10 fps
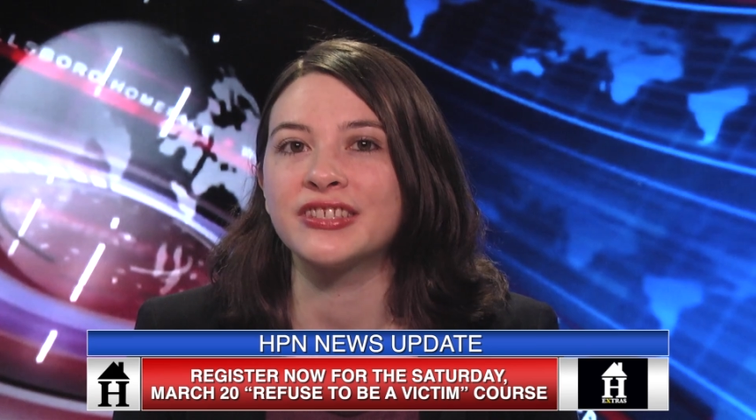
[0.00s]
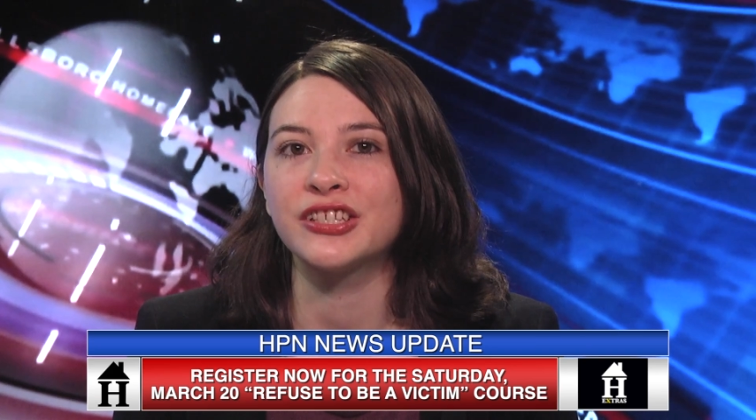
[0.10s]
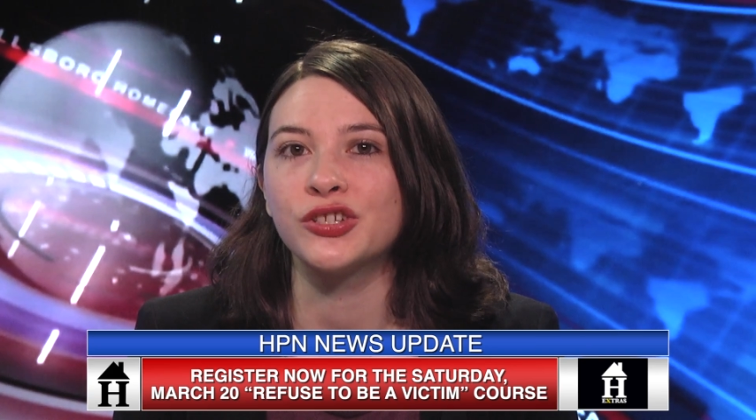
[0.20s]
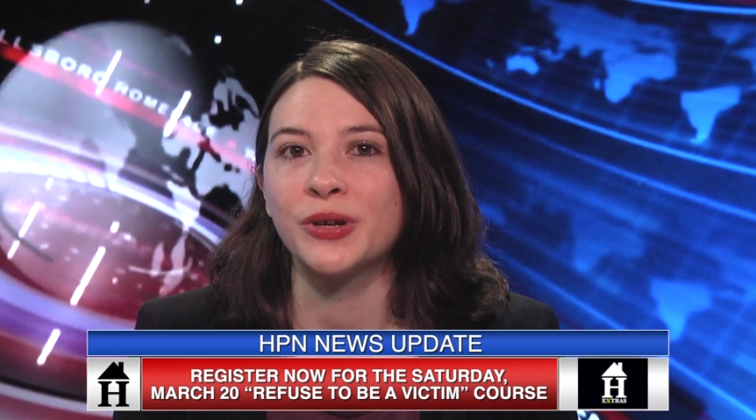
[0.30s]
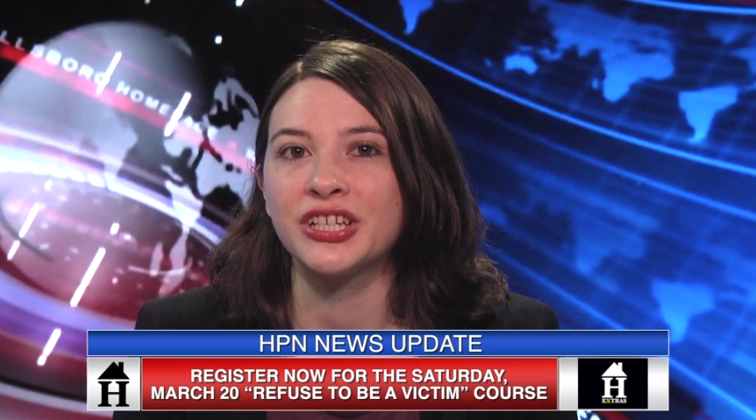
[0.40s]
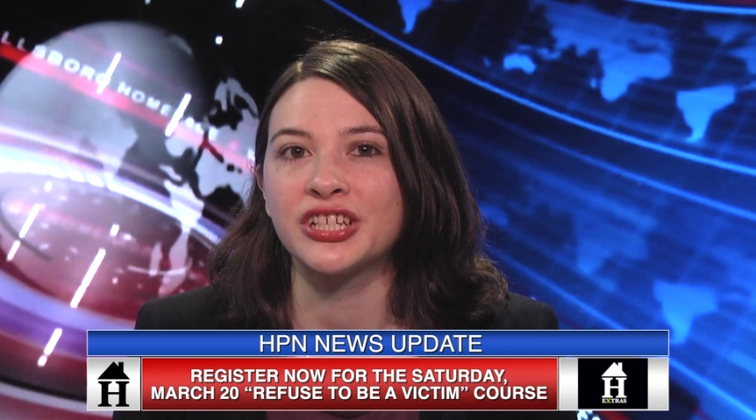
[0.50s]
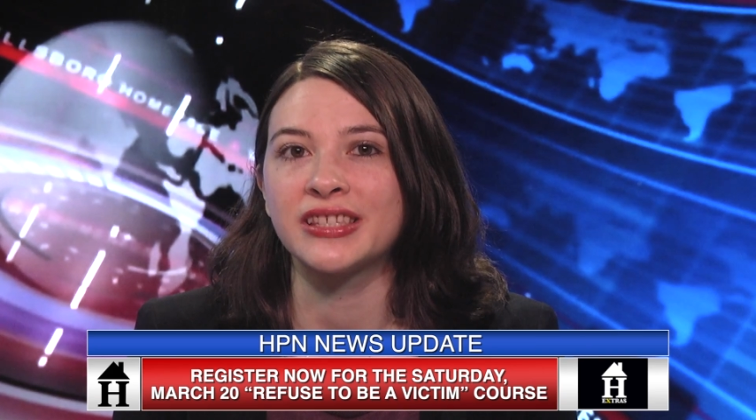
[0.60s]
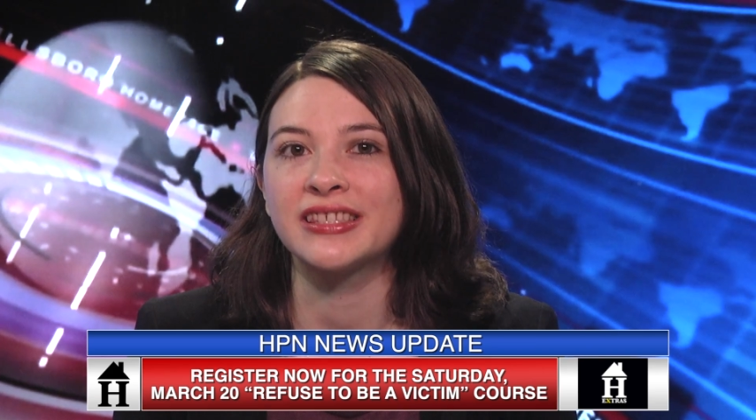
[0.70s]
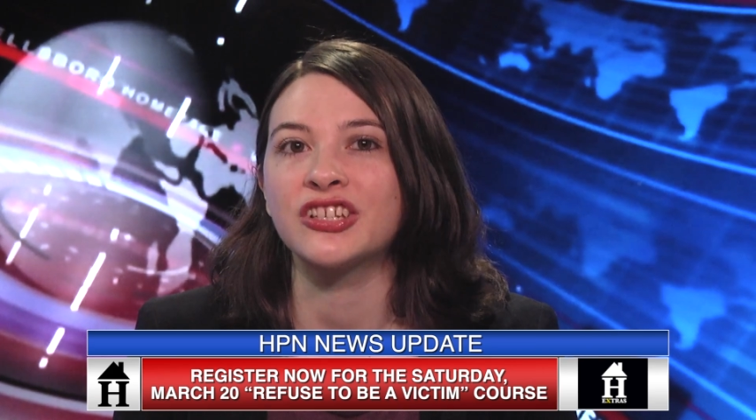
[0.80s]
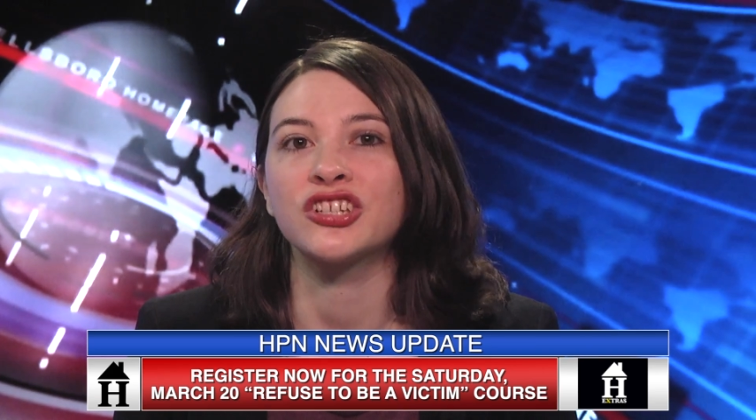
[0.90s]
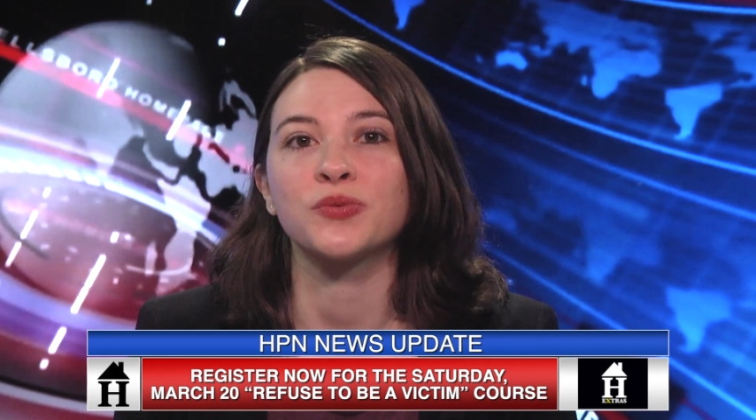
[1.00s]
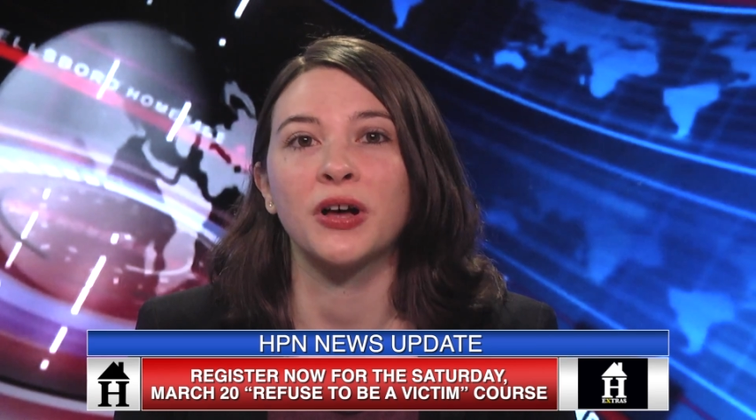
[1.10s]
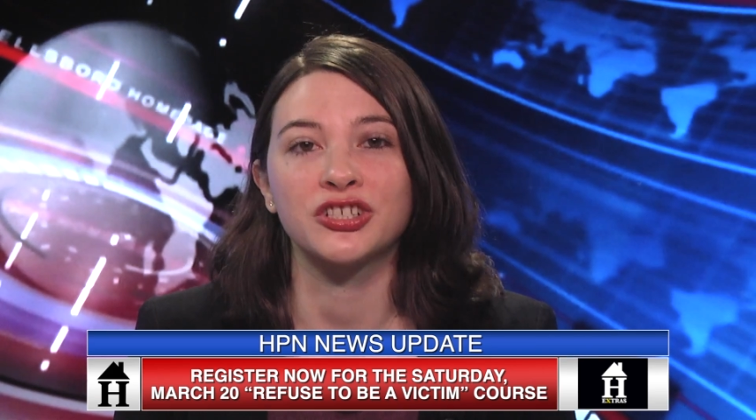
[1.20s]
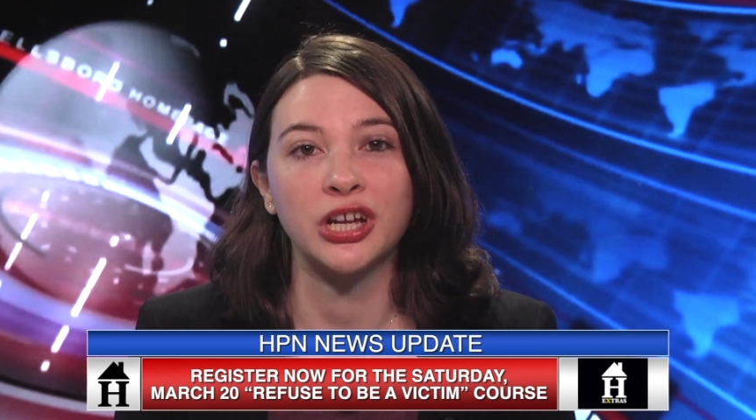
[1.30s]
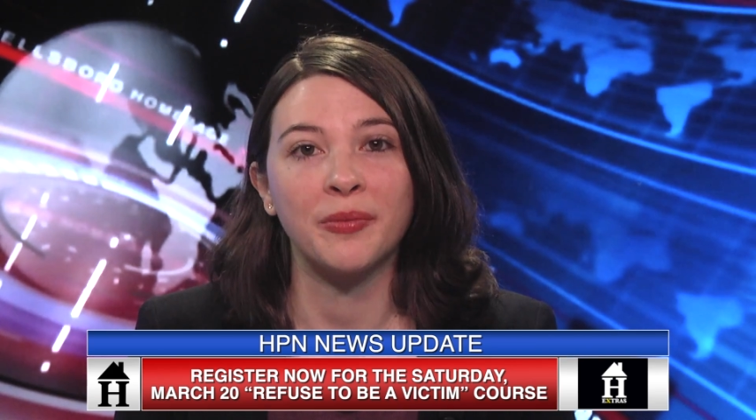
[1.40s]
situations such as
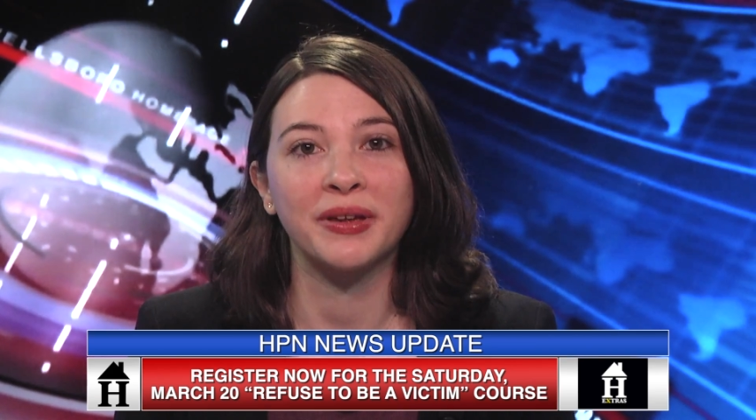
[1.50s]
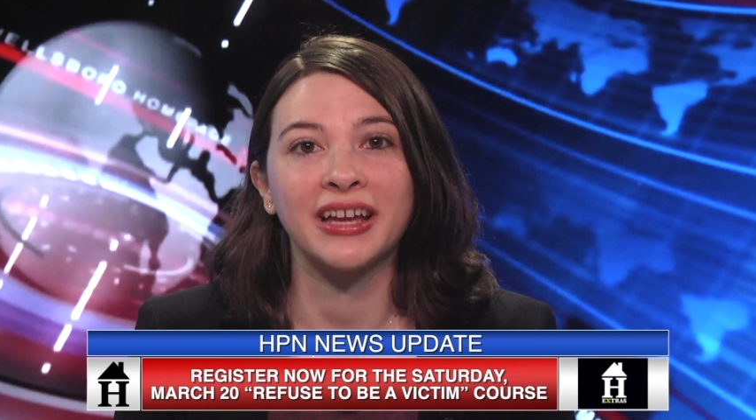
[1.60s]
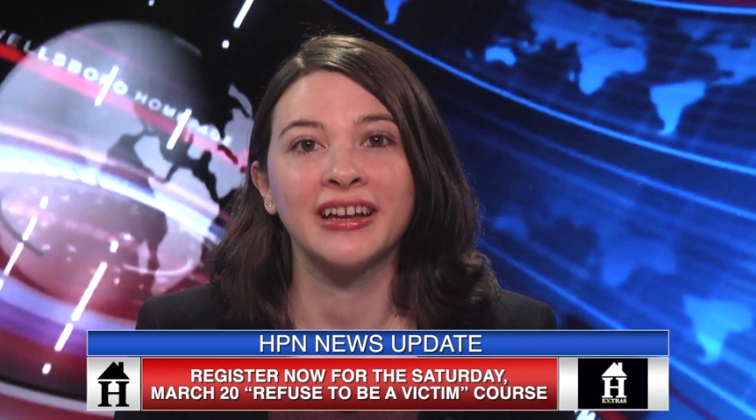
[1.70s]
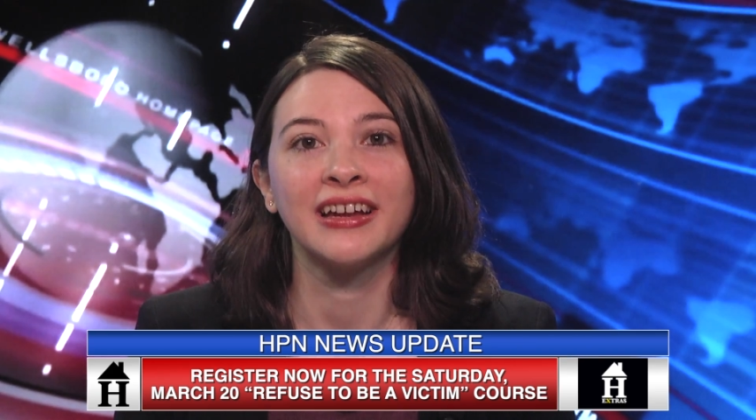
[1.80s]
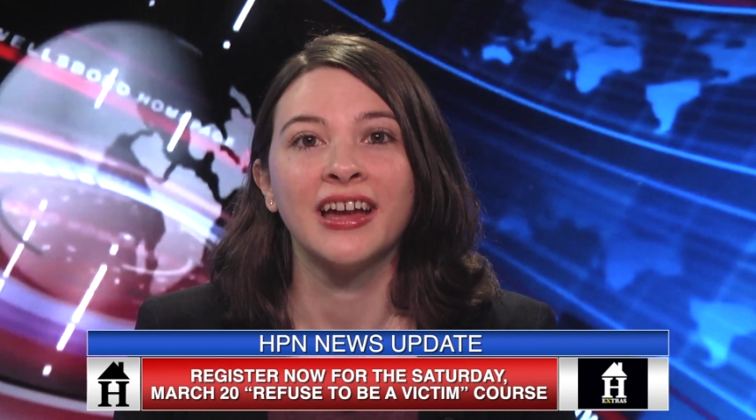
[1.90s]
while shopping.